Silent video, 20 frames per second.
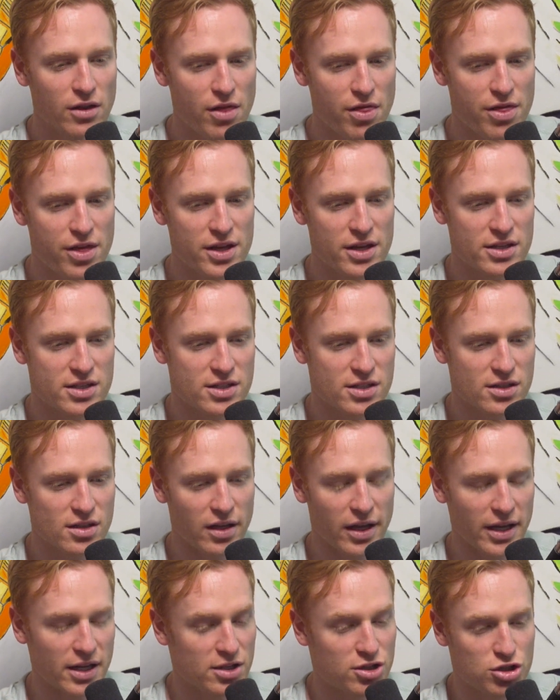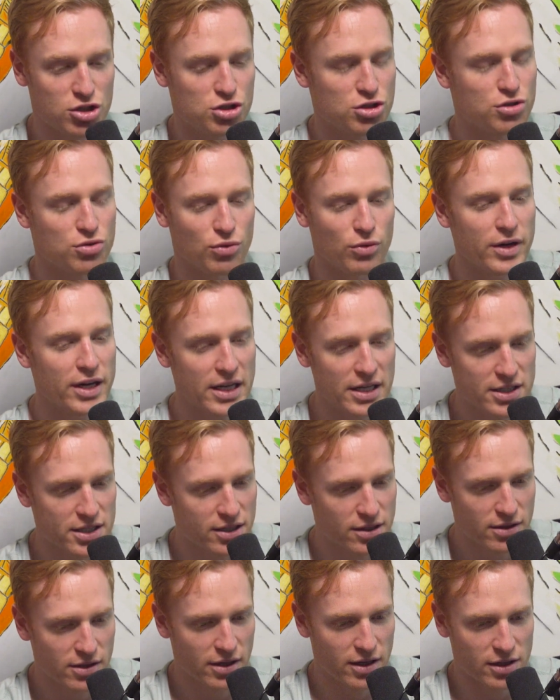this like
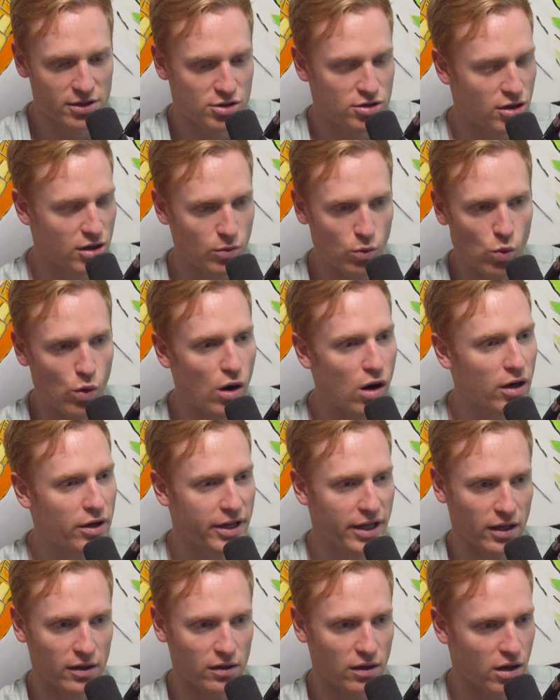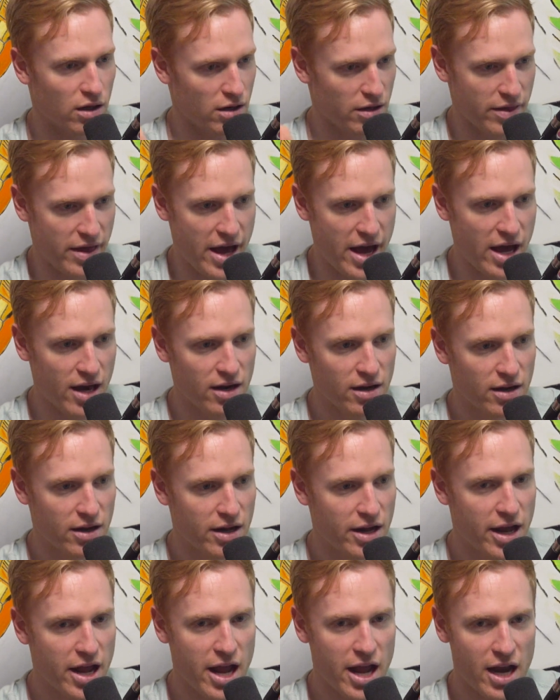street, and I started walking along that.
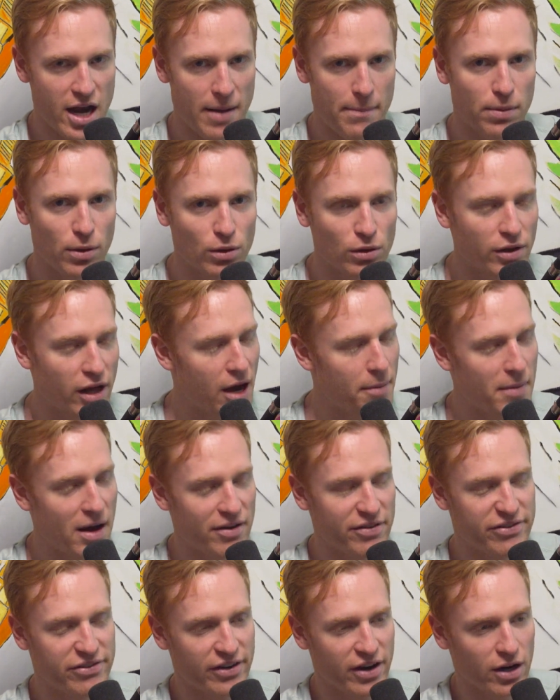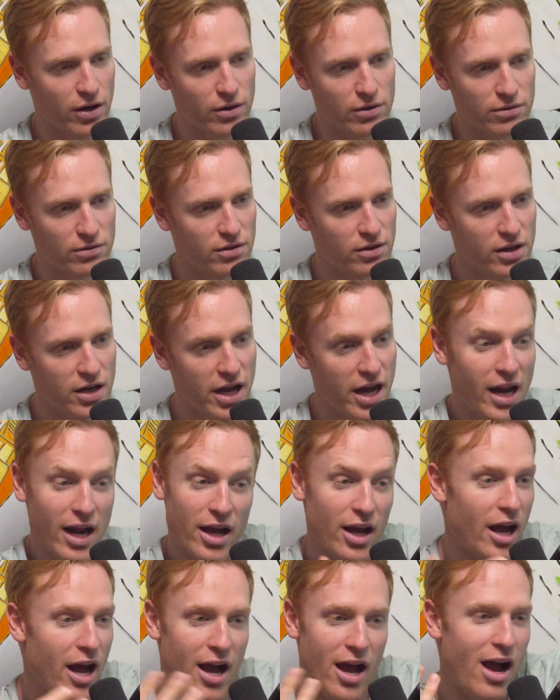And I pulled out my phone, and
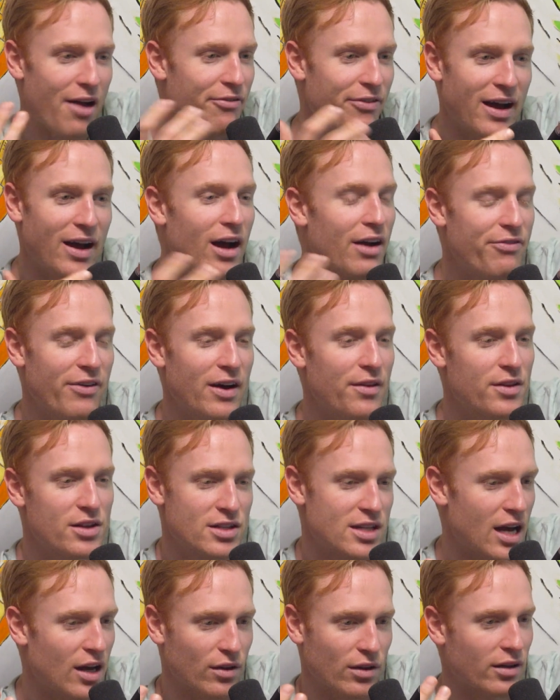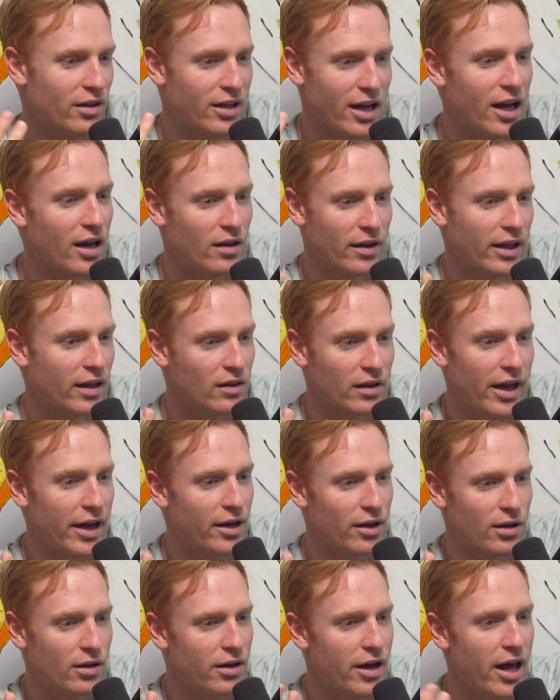I, I, I found this out kind of like
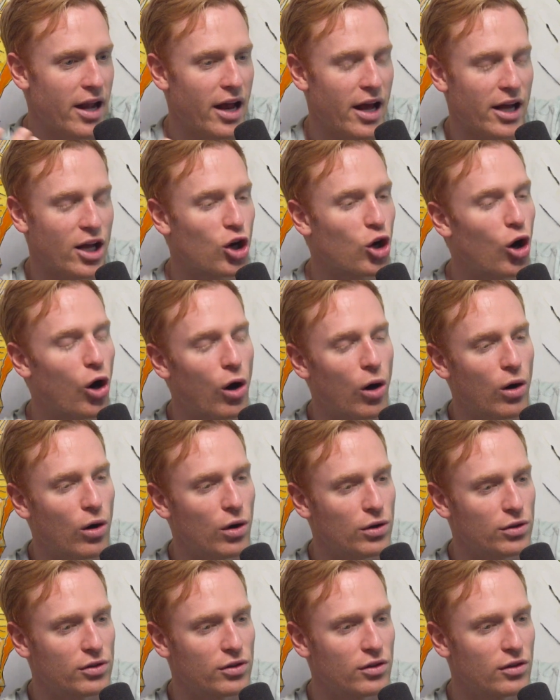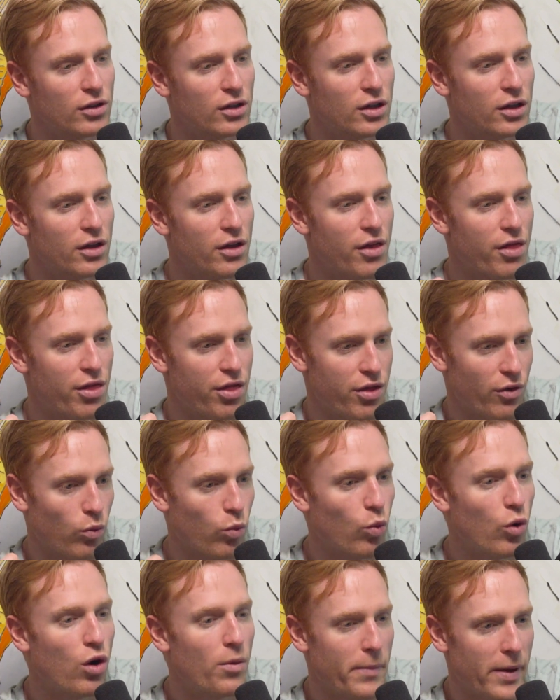later. And I called the
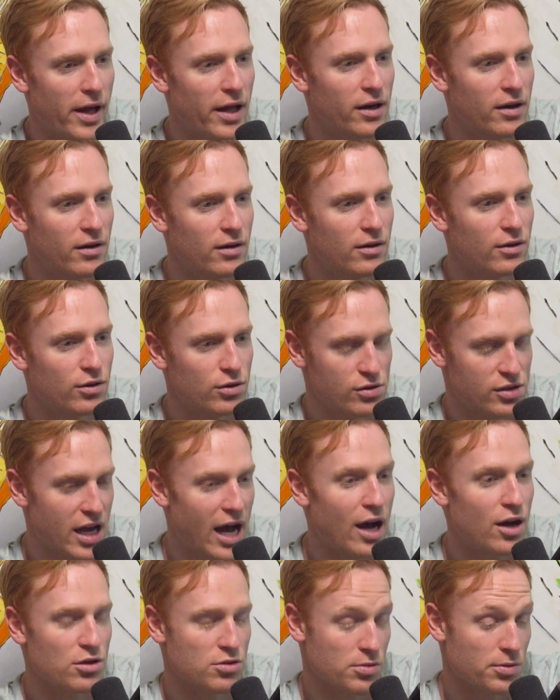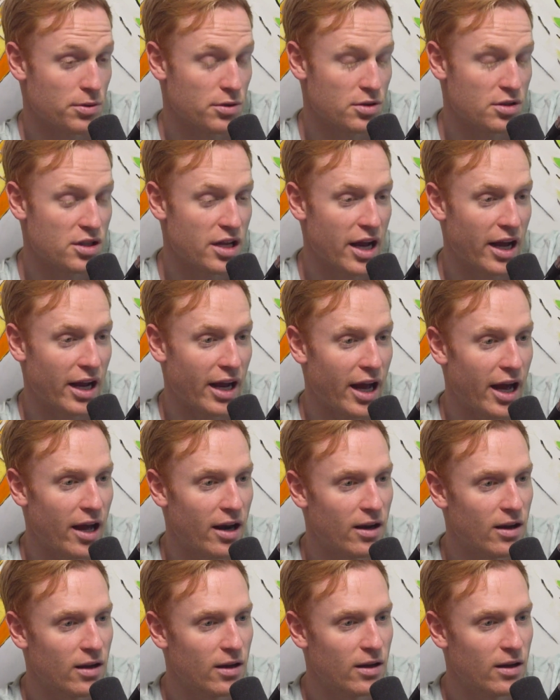woman whose house we were staying at.